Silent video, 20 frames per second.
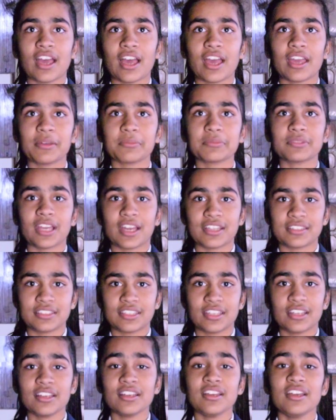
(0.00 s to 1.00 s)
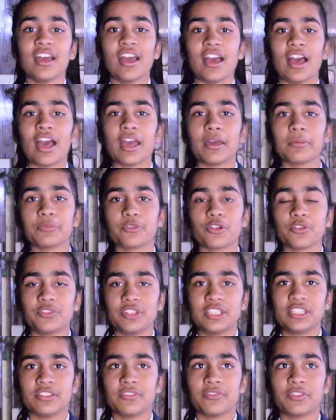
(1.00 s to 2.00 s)
I am Tonya. I am from
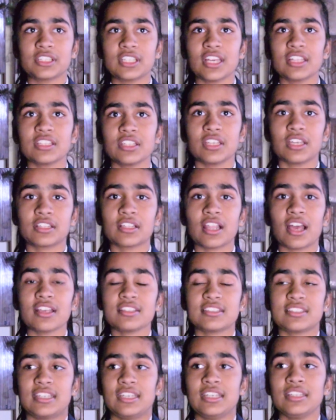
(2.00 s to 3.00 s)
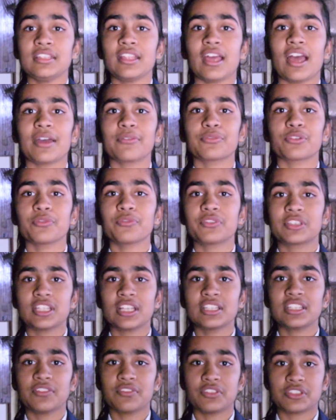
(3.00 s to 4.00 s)
class 8. I am from
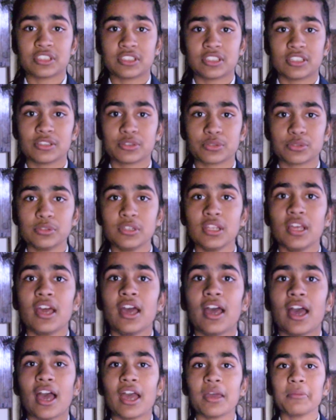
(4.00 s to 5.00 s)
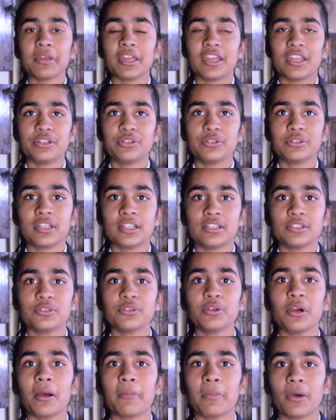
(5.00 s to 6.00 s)
VDJS Jindal School. I am here to tell
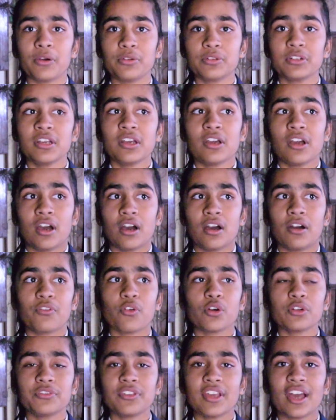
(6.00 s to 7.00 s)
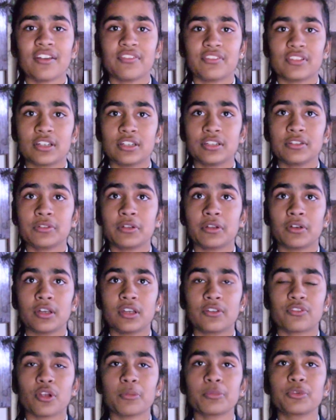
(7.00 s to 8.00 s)
you about what we have learned
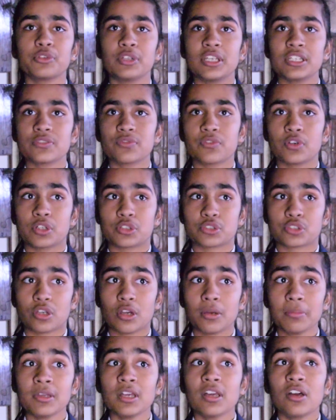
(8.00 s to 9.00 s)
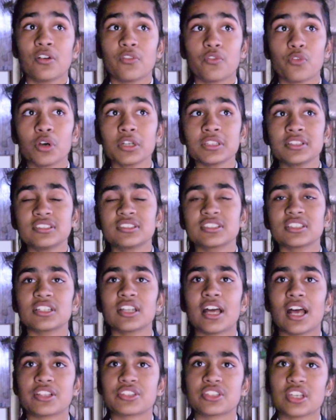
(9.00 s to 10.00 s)
from today's workshop, what Sir
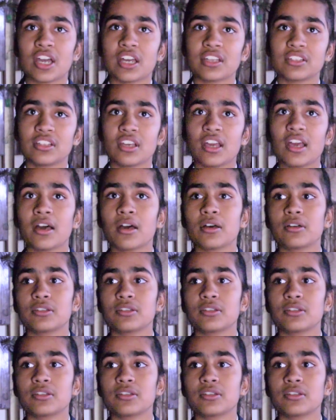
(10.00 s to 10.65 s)
Acharya